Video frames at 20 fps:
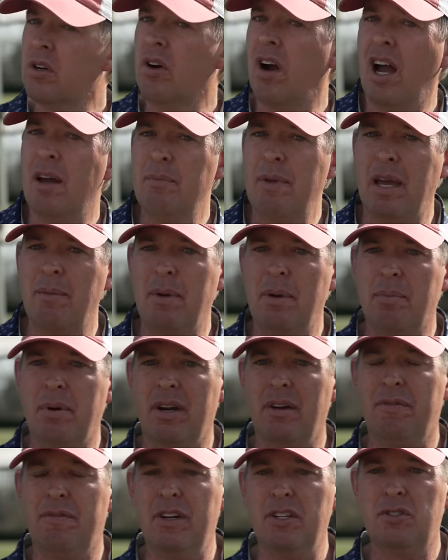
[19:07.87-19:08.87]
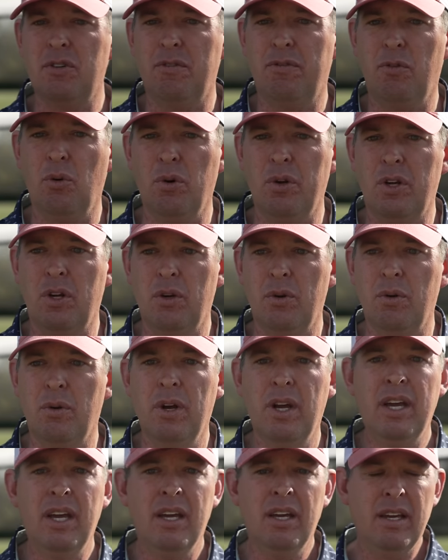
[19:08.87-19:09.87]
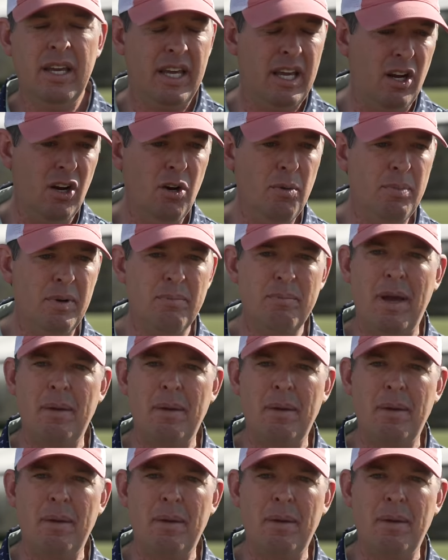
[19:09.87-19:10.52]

grind may be beneficial for you here, but